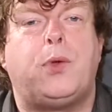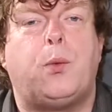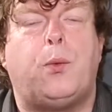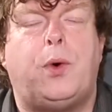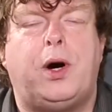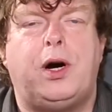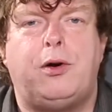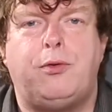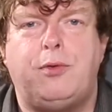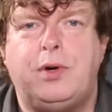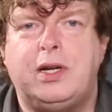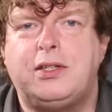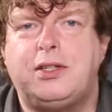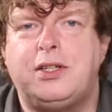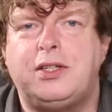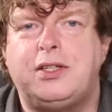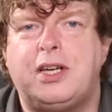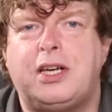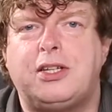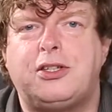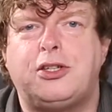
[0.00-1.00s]
where it
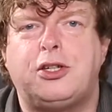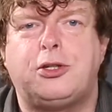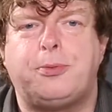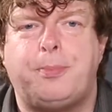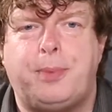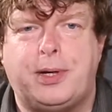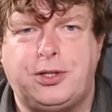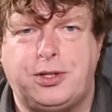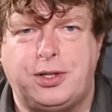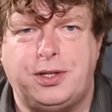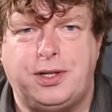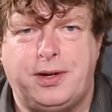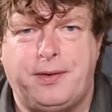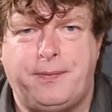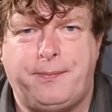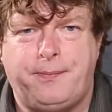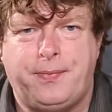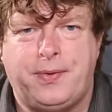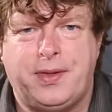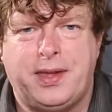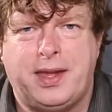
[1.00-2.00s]
raises a suspicion.
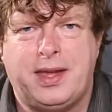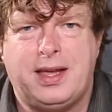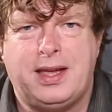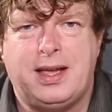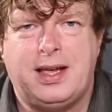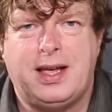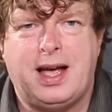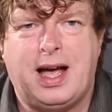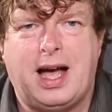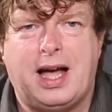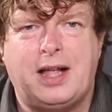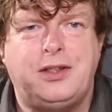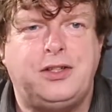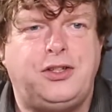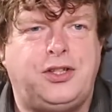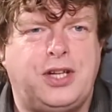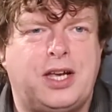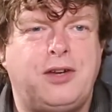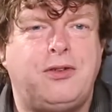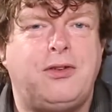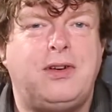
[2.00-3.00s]
And
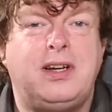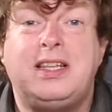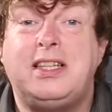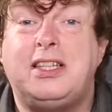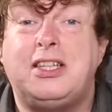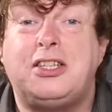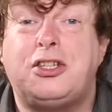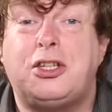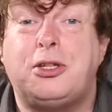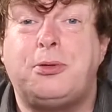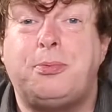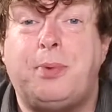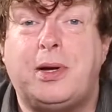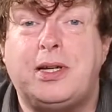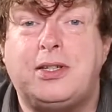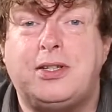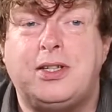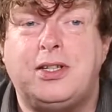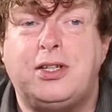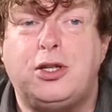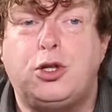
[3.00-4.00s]
generally the
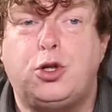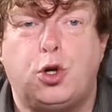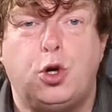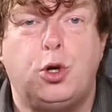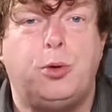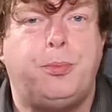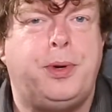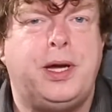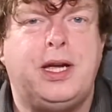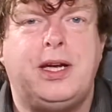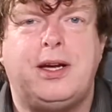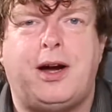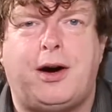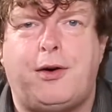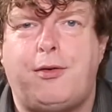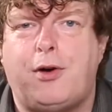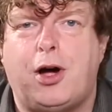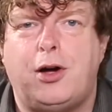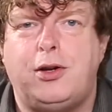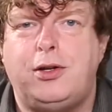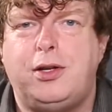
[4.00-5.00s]
suspicion could be
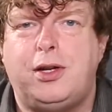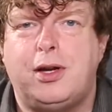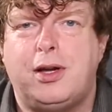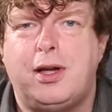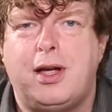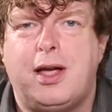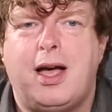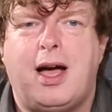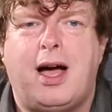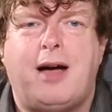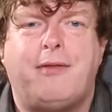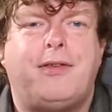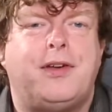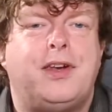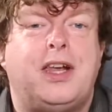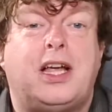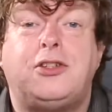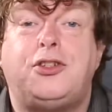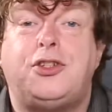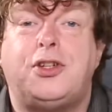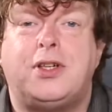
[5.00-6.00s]
around a
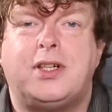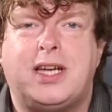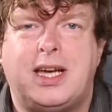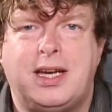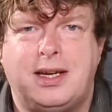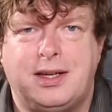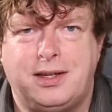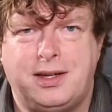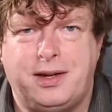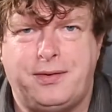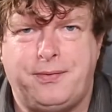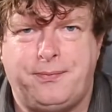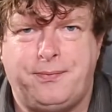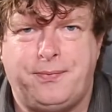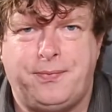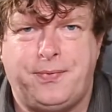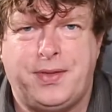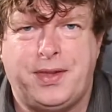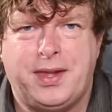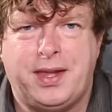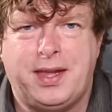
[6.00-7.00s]
financial gain.
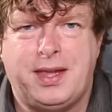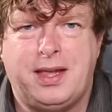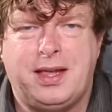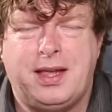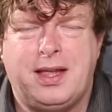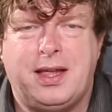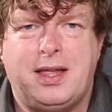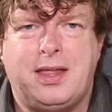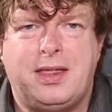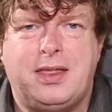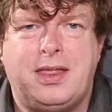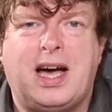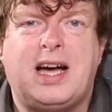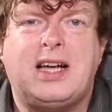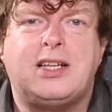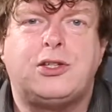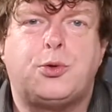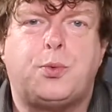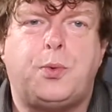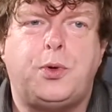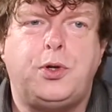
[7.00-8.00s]

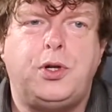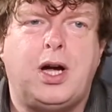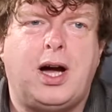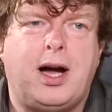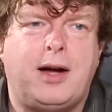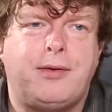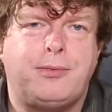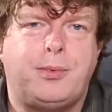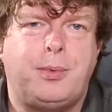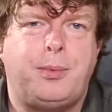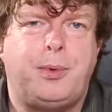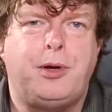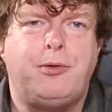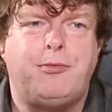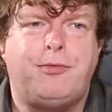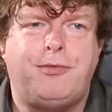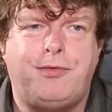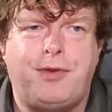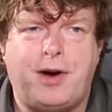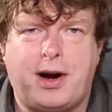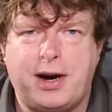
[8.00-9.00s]
That's where you have to be
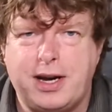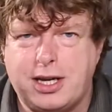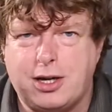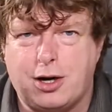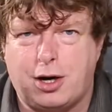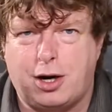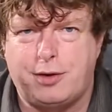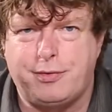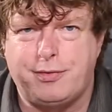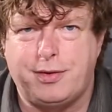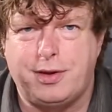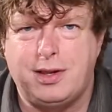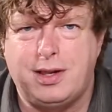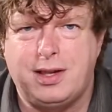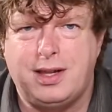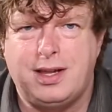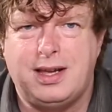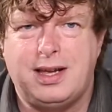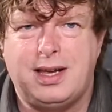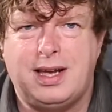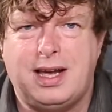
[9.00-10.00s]
very careful
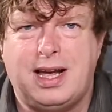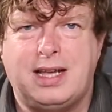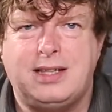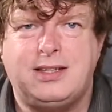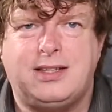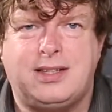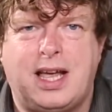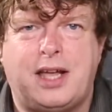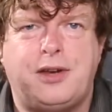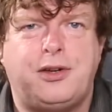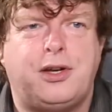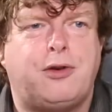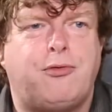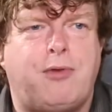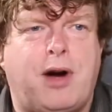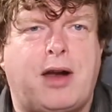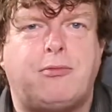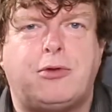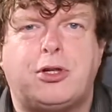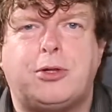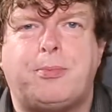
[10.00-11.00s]
in sending
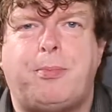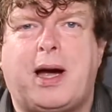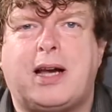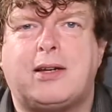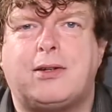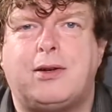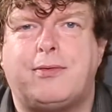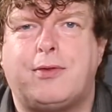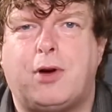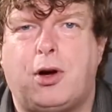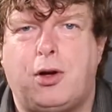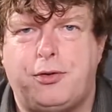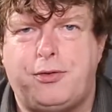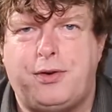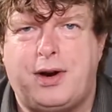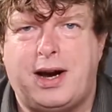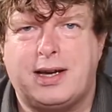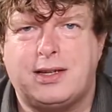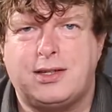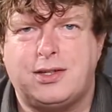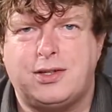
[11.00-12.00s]
retrospective
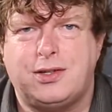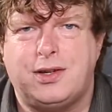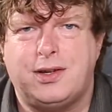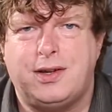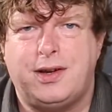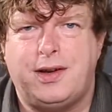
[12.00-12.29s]
contracts.